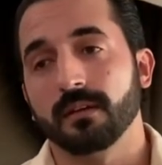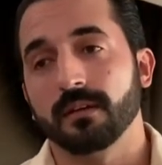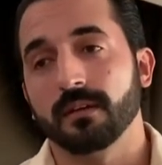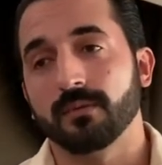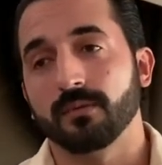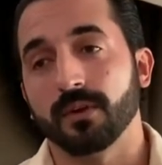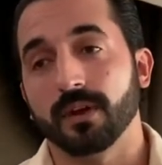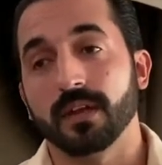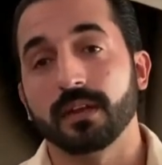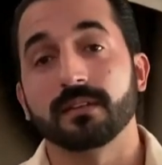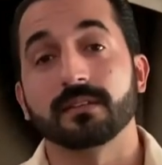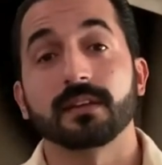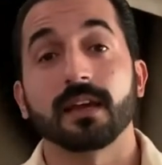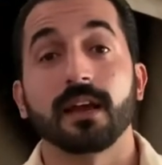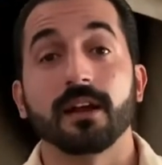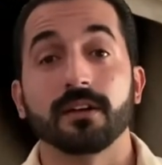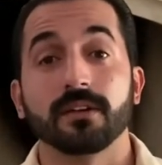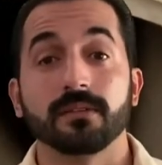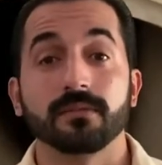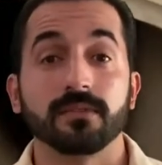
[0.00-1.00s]
were getting
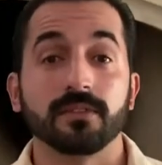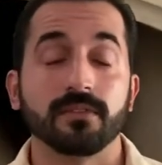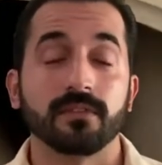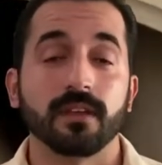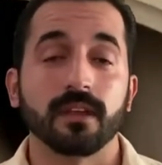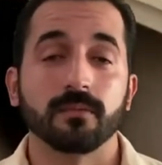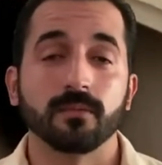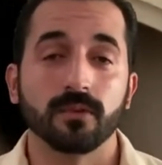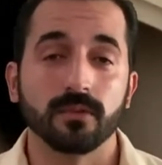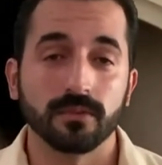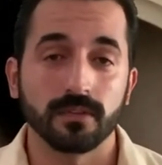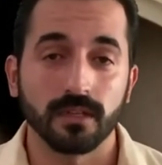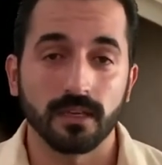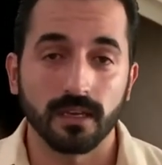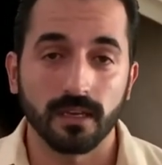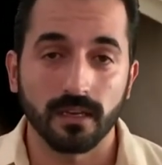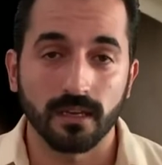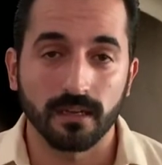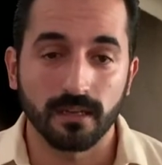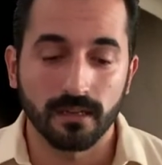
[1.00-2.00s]
tired of the same old
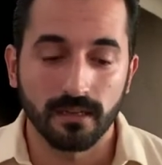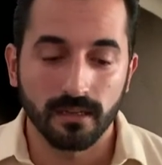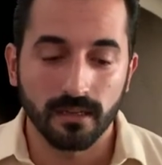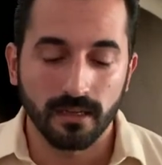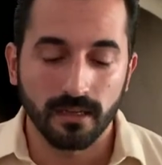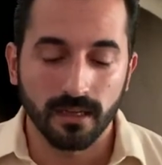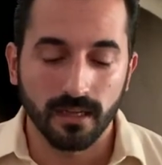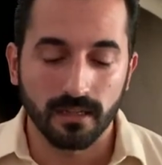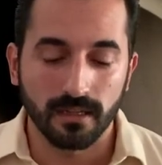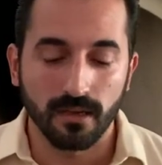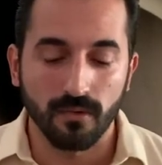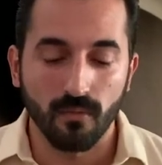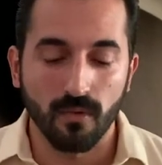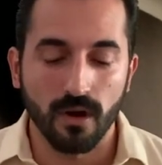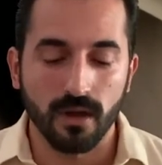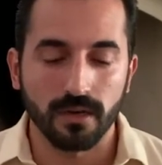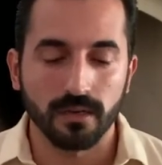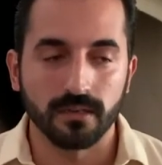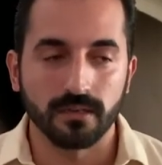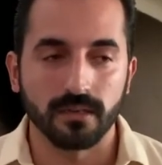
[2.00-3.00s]
thing, and they
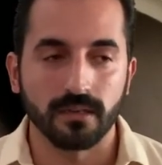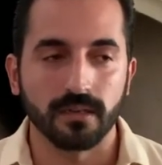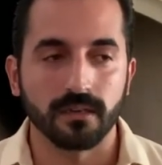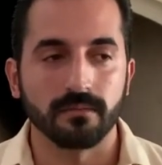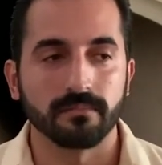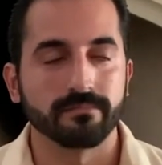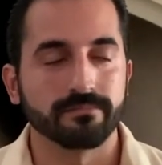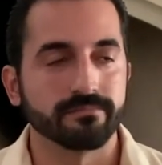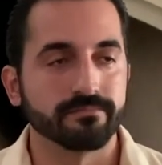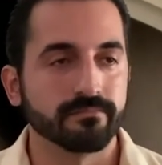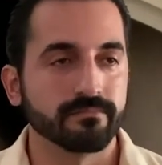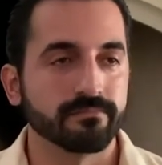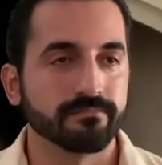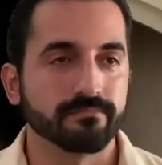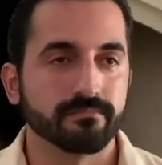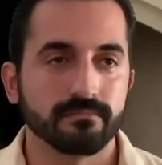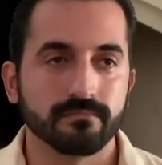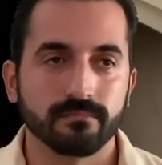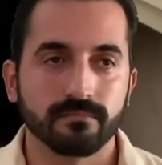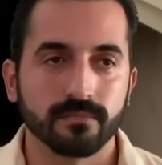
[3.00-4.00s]
wanted to
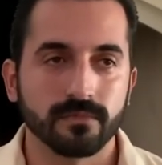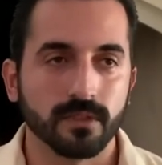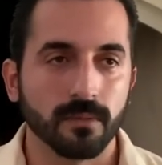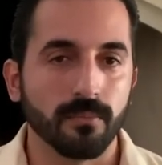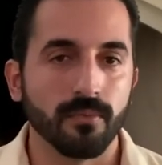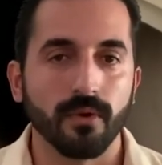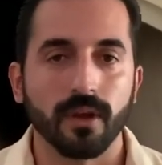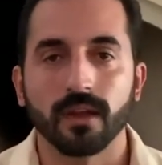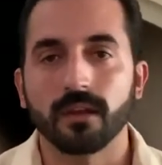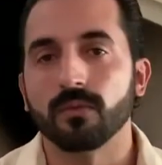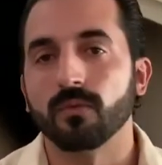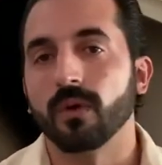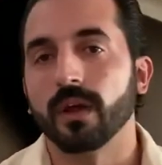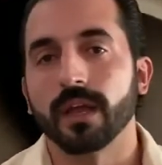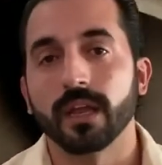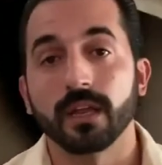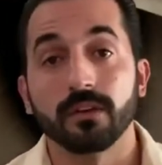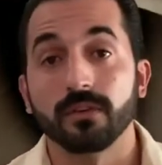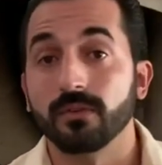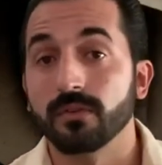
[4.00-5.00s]
break away
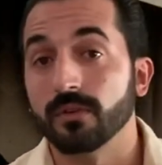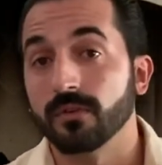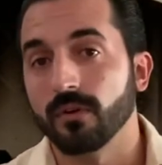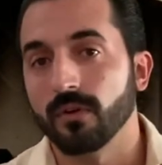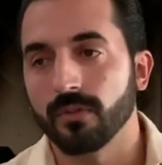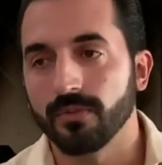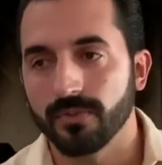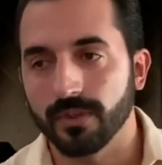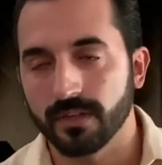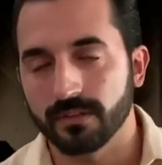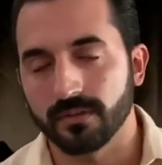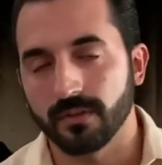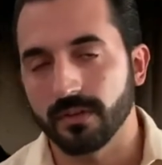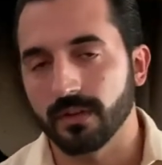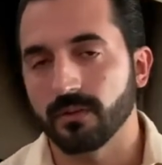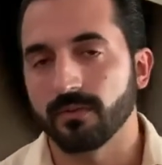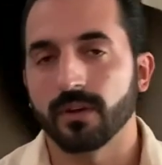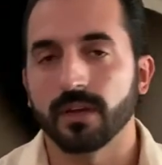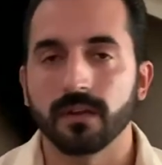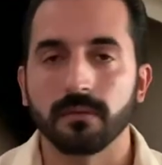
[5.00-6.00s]
and do their own thing, so they
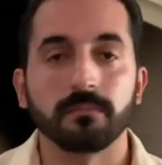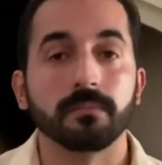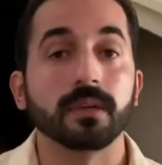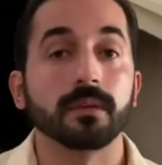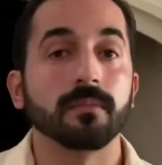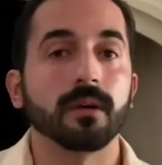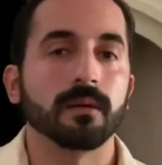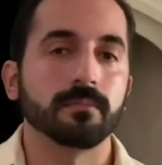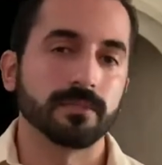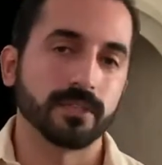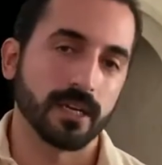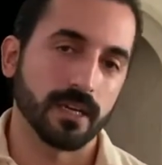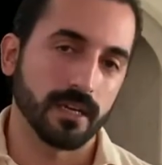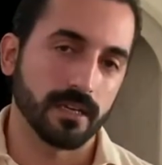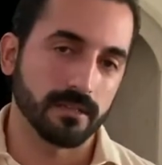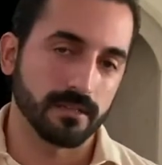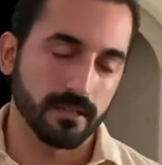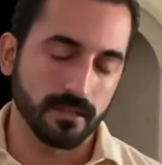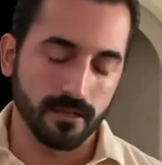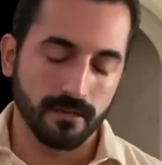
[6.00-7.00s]
created bebop jazz,
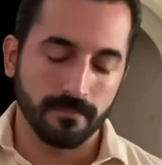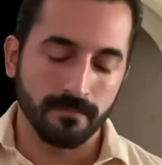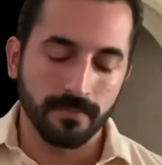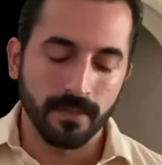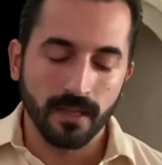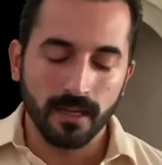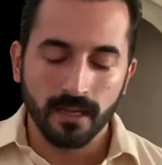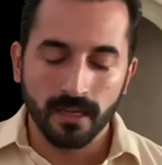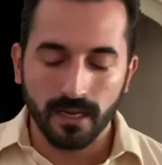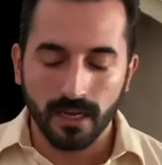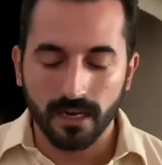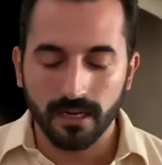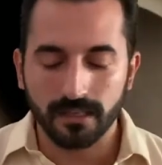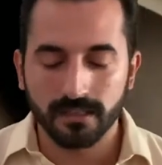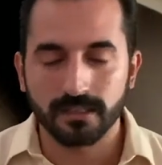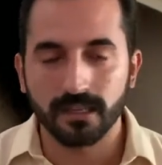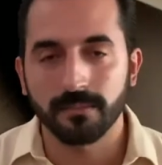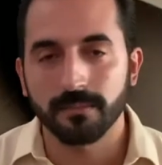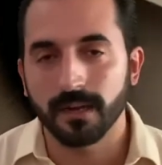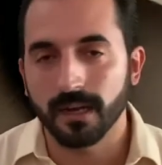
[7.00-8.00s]
you know. Kind of the
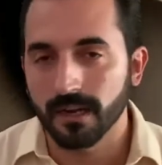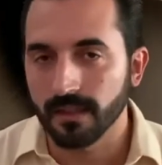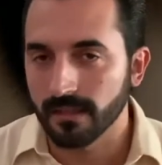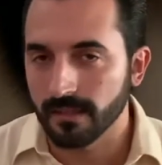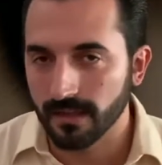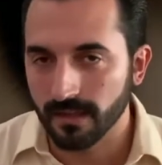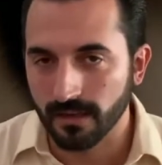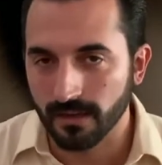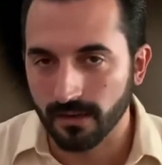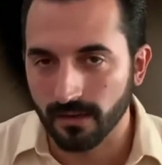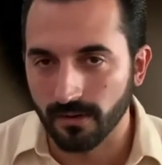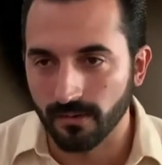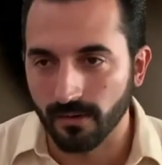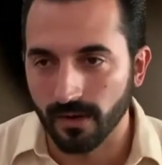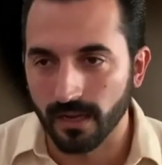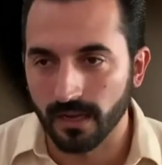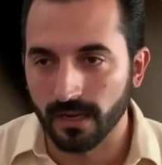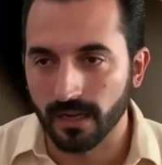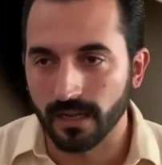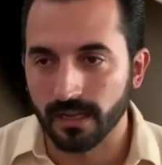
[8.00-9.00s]
same kind of thing here,
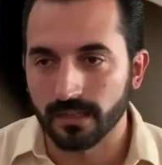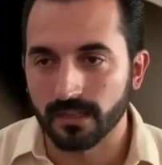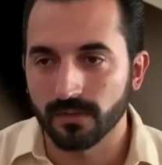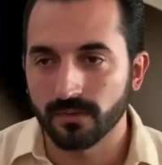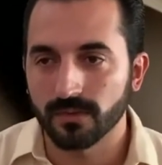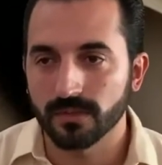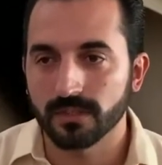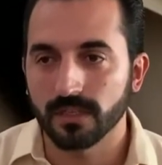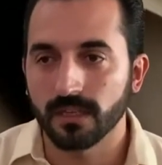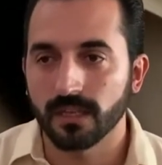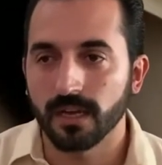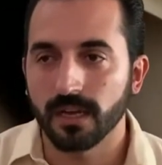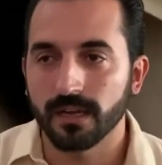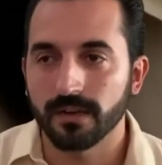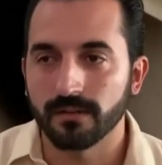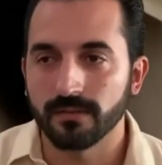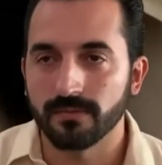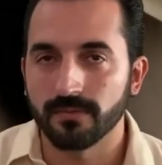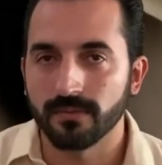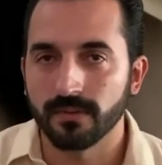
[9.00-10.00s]
right? Like there was a lot
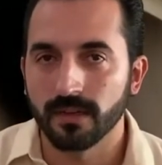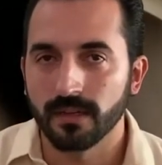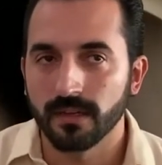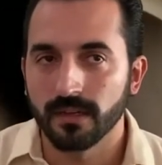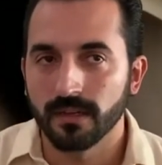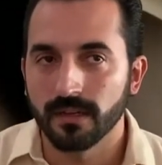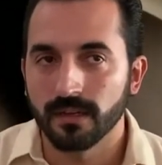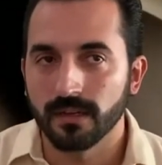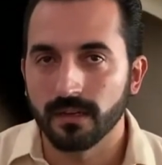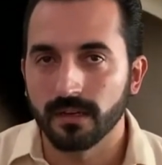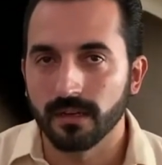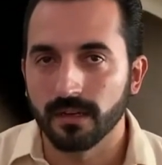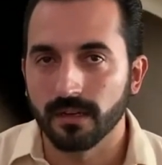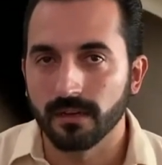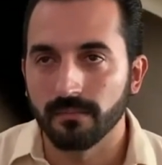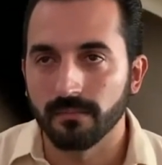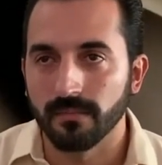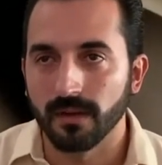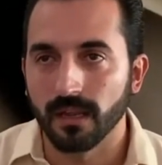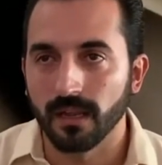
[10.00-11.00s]
of
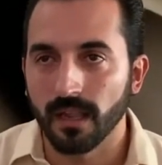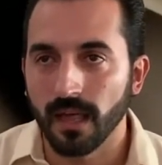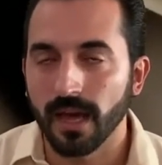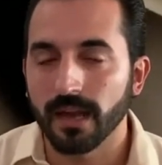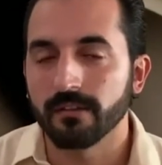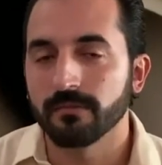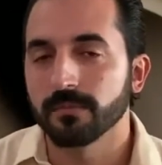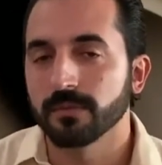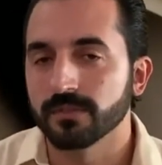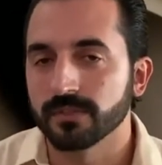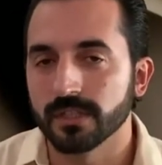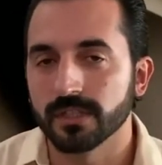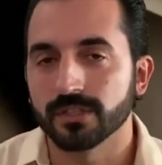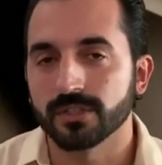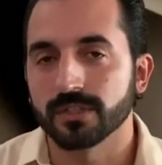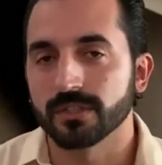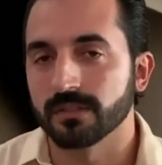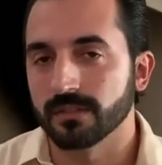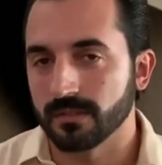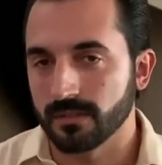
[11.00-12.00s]

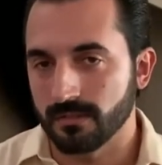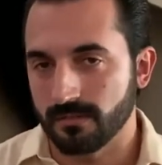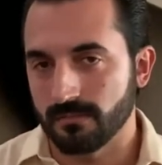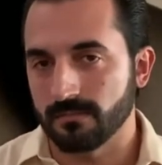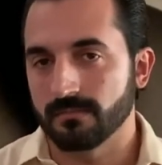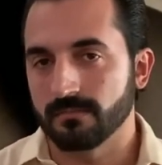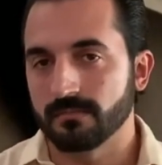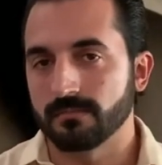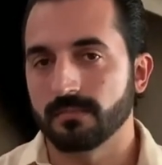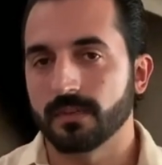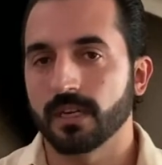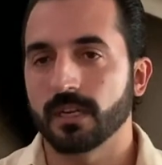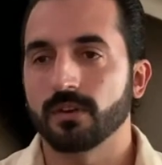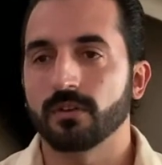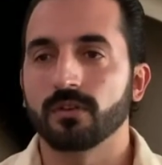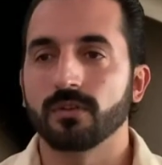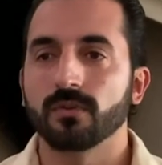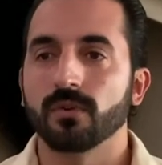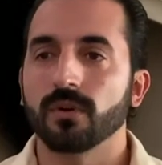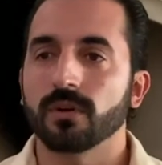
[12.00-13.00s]
musicians in New
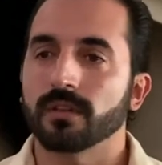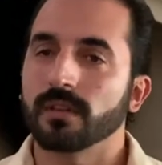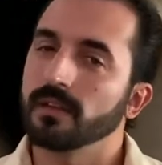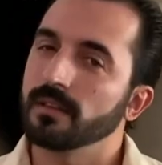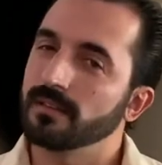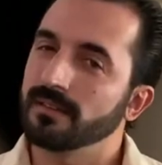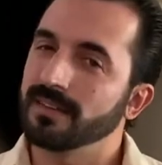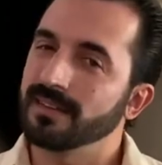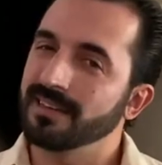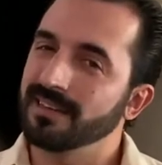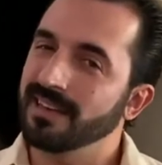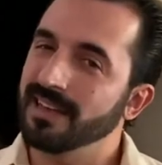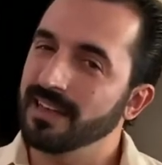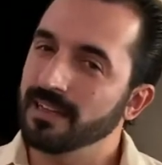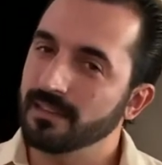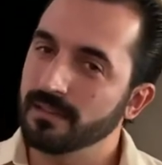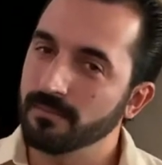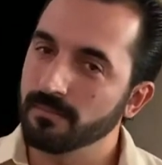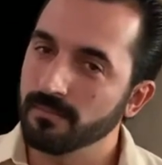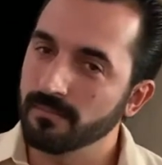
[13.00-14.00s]
York that didn't like the